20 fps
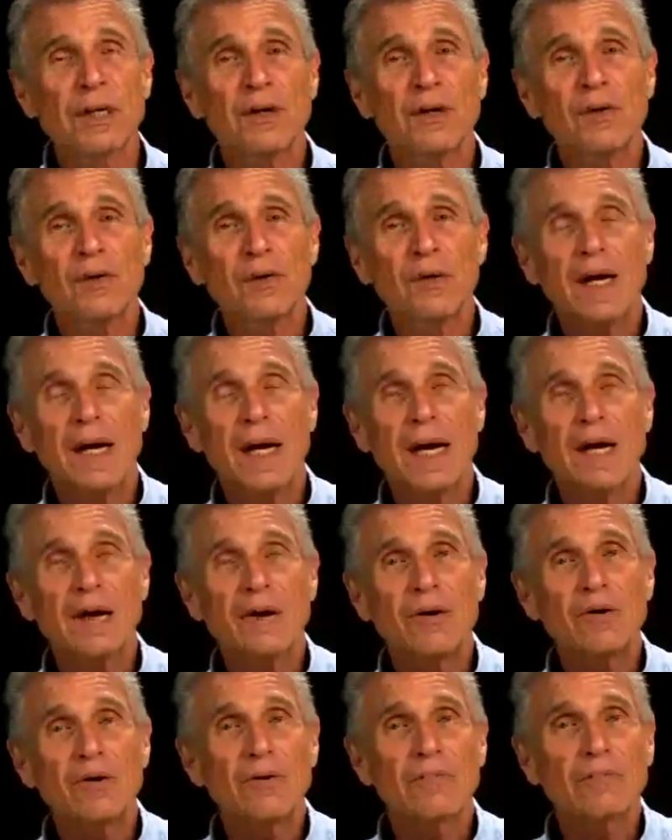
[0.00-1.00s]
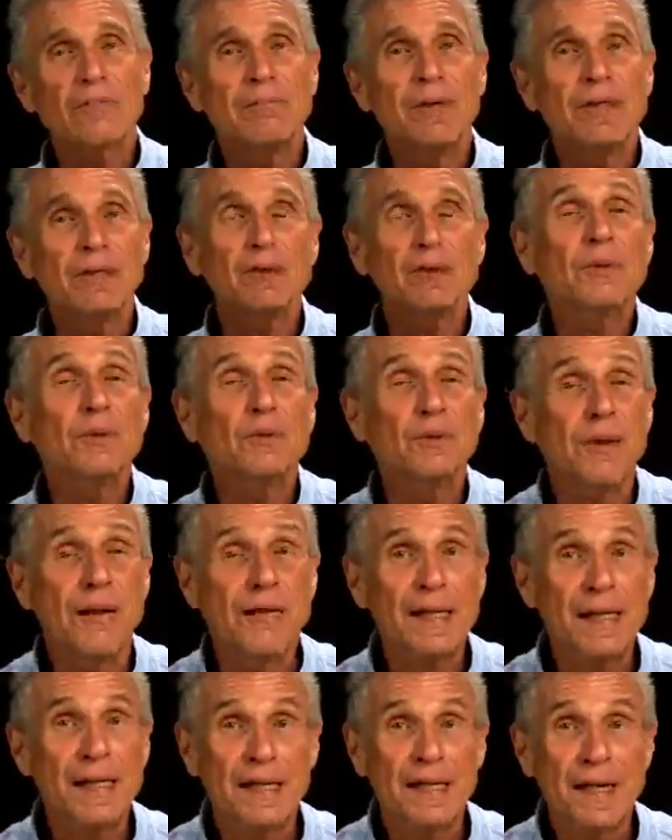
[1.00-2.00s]
or how much we're
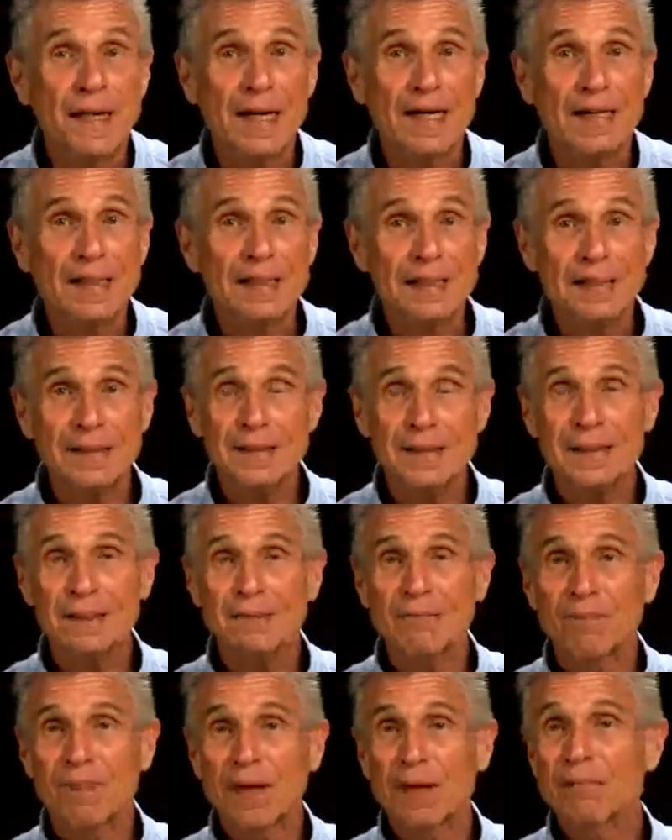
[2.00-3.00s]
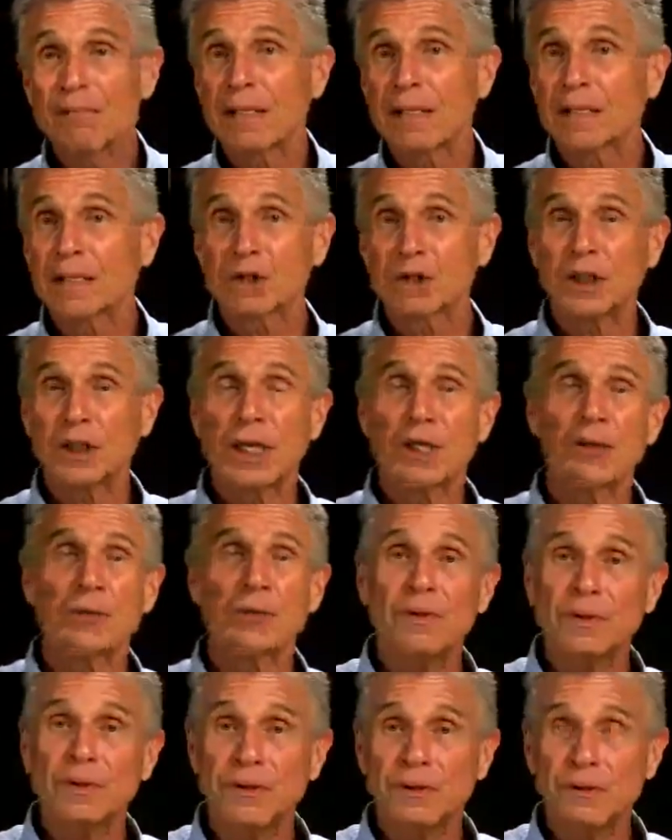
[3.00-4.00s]
recognized by the
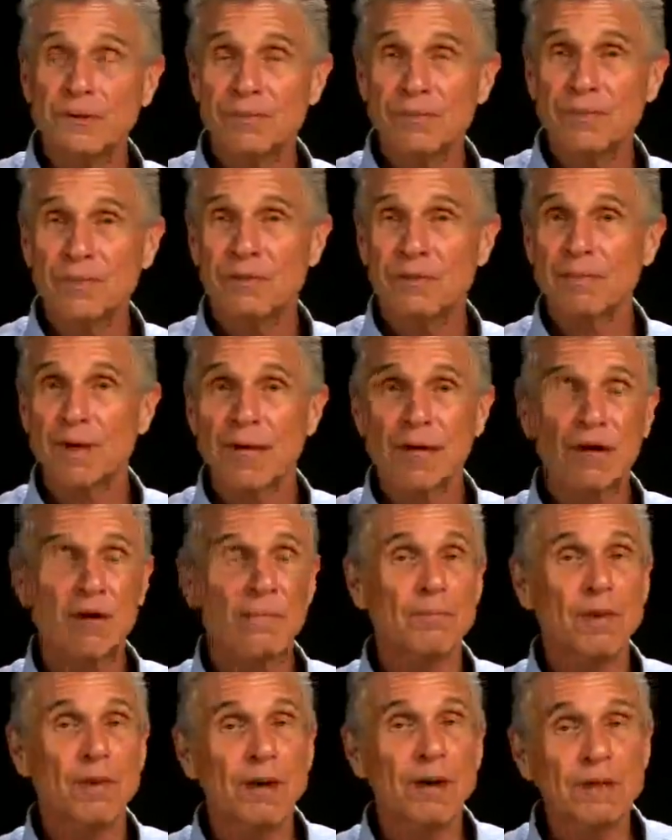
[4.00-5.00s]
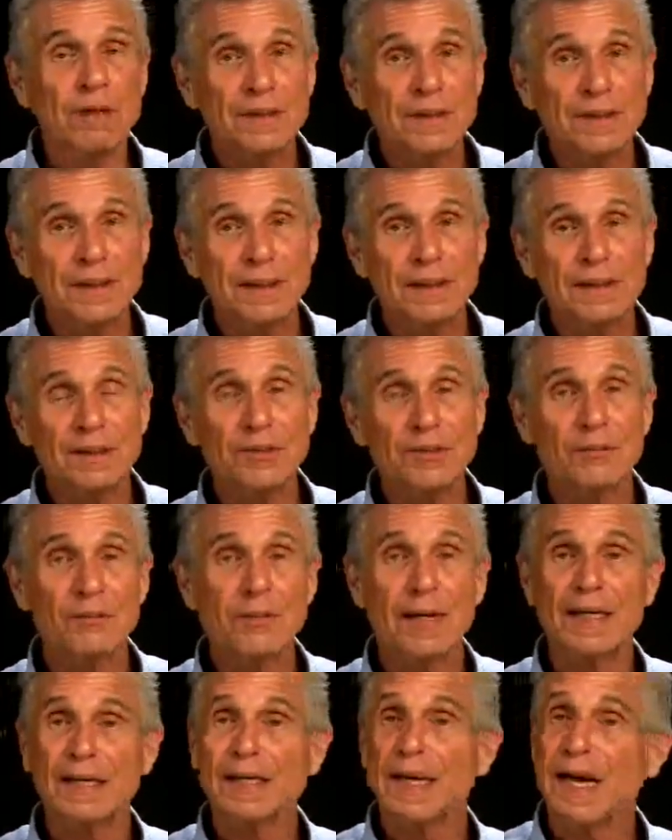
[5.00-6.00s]
general or by our bosses or
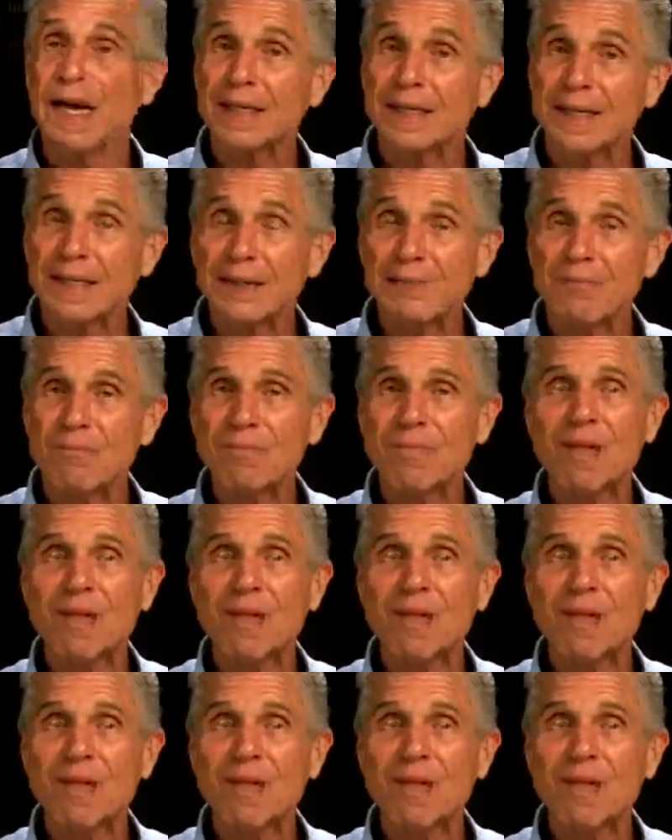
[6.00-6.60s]
by daddy.